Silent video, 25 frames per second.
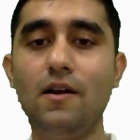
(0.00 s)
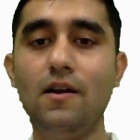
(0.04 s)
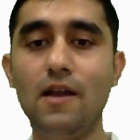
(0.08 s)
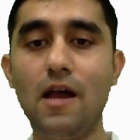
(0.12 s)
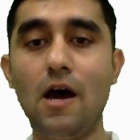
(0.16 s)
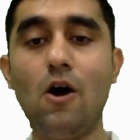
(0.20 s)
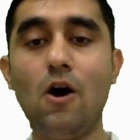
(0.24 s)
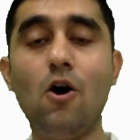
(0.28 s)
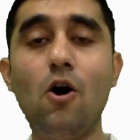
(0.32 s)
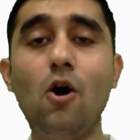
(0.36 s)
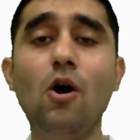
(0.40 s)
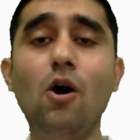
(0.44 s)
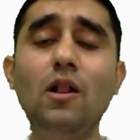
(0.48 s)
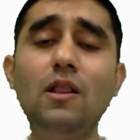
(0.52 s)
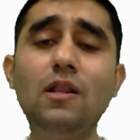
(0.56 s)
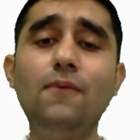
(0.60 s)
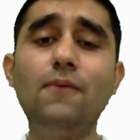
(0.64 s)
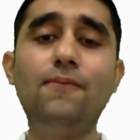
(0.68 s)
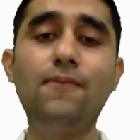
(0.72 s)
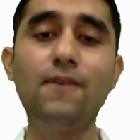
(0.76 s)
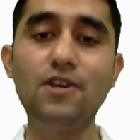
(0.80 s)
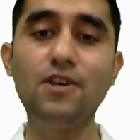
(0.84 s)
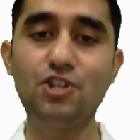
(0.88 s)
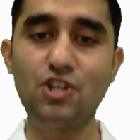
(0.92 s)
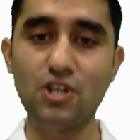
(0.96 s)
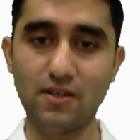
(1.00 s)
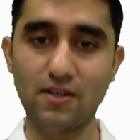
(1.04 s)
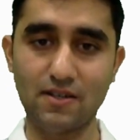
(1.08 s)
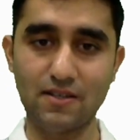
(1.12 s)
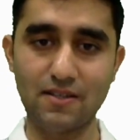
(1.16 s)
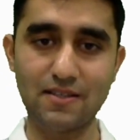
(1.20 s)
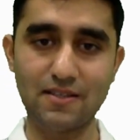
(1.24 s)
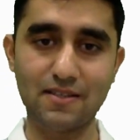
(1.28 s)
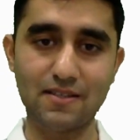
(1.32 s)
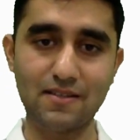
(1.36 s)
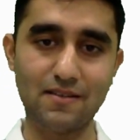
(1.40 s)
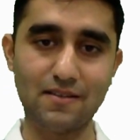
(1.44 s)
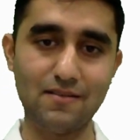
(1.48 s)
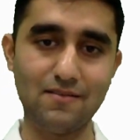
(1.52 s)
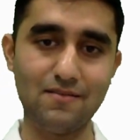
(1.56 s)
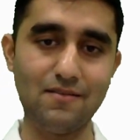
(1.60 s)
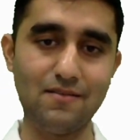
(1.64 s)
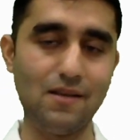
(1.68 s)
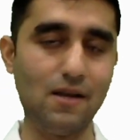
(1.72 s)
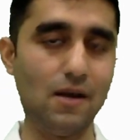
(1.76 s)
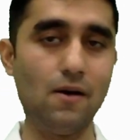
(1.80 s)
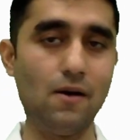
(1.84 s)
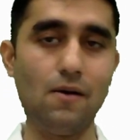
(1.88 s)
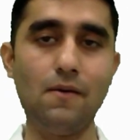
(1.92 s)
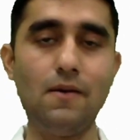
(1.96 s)
Now, all the features,
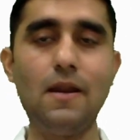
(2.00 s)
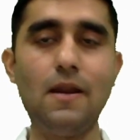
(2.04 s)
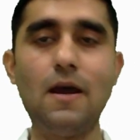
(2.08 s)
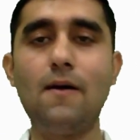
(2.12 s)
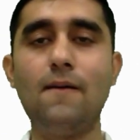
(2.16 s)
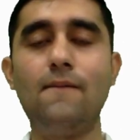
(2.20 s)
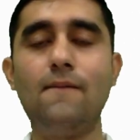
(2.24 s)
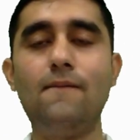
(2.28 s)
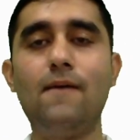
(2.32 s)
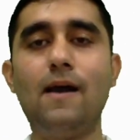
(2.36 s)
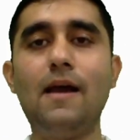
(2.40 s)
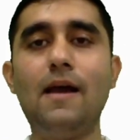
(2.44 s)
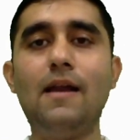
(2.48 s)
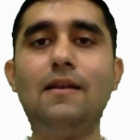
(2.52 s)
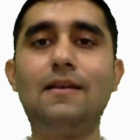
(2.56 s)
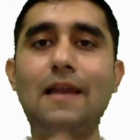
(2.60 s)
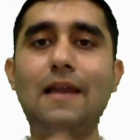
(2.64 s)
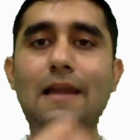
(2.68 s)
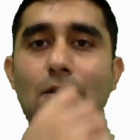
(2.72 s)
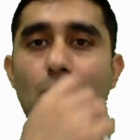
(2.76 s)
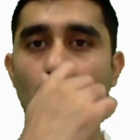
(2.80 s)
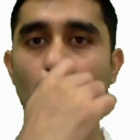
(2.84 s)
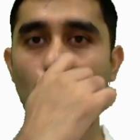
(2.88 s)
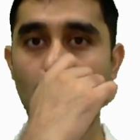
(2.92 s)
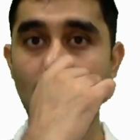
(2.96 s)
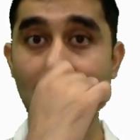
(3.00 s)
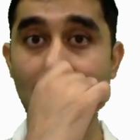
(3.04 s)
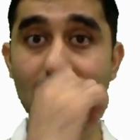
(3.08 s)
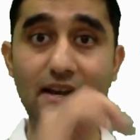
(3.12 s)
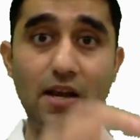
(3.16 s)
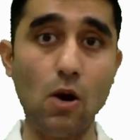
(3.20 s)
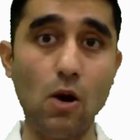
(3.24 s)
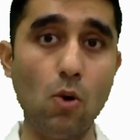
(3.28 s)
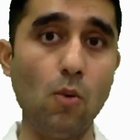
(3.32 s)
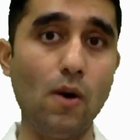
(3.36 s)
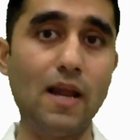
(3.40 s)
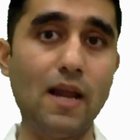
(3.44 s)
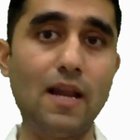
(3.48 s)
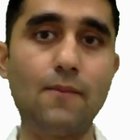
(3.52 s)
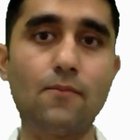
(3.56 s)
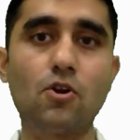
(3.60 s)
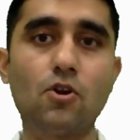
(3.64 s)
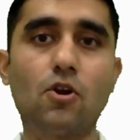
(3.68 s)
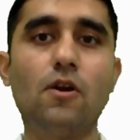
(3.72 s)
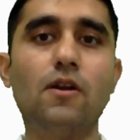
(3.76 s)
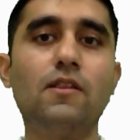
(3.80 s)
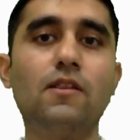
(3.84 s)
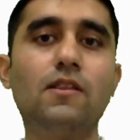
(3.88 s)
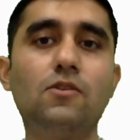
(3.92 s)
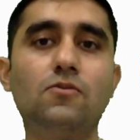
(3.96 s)
uh, now I'll tell you right now, while I'm
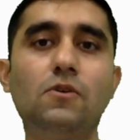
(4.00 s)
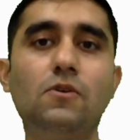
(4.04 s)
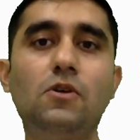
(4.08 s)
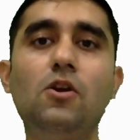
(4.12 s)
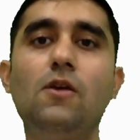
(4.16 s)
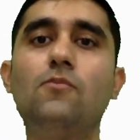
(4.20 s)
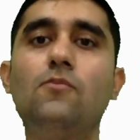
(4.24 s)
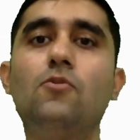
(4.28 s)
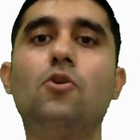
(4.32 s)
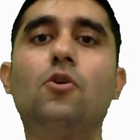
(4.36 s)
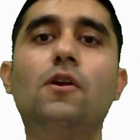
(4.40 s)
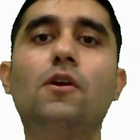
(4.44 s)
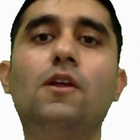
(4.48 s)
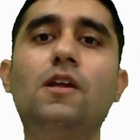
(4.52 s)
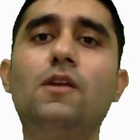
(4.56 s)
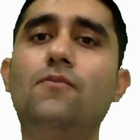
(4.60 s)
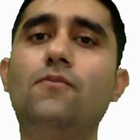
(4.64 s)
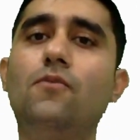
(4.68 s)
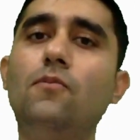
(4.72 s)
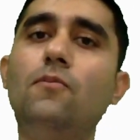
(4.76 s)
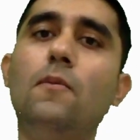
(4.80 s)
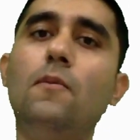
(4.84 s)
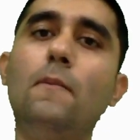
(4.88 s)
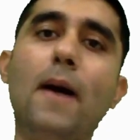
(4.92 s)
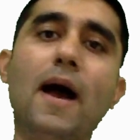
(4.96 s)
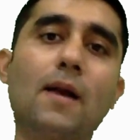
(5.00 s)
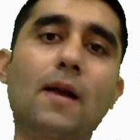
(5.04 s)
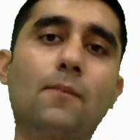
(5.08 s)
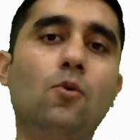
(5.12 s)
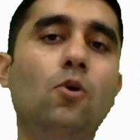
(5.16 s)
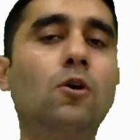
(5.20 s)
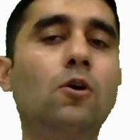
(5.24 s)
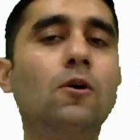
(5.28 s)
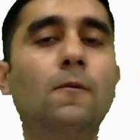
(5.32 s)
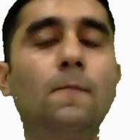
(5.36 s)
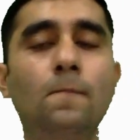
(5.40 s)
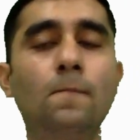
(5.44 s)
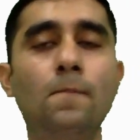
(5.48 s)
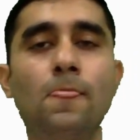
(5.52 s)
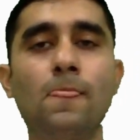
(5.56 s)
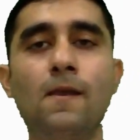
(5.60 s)
recording this video, I'm recording it from the MacBook.